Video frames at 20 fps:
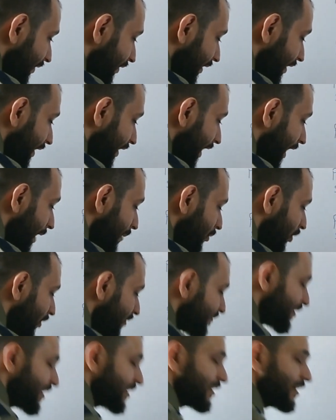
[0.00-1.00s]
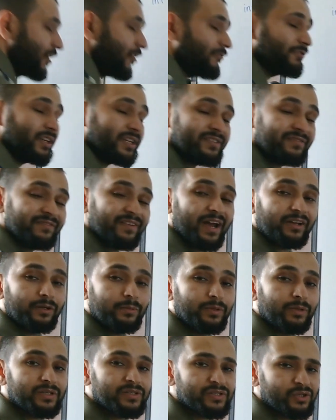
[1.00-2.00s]
the name of this
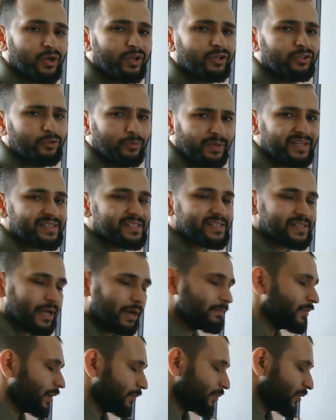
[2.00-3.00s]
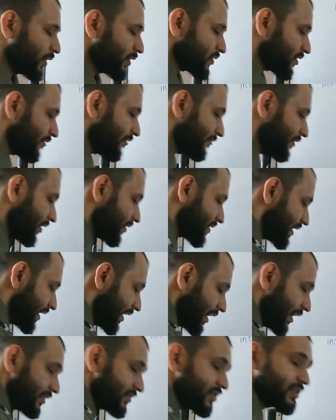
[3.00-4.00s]
variable is going to be sum, because
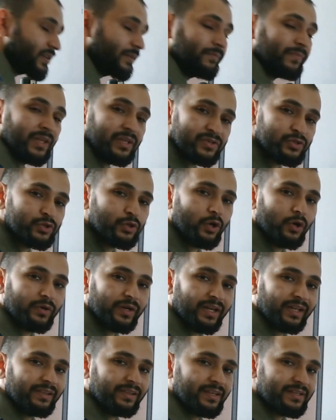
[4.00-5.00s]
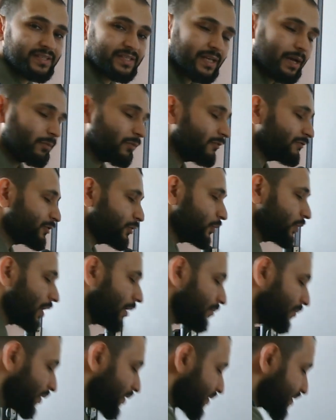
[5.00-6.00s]
obviously it's storing the sum of two
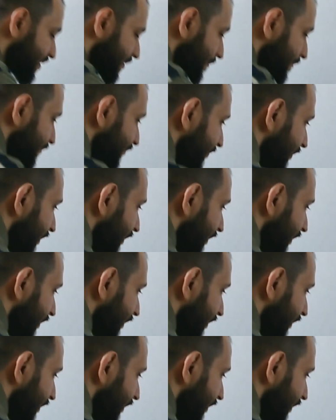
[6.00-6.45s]
numbers,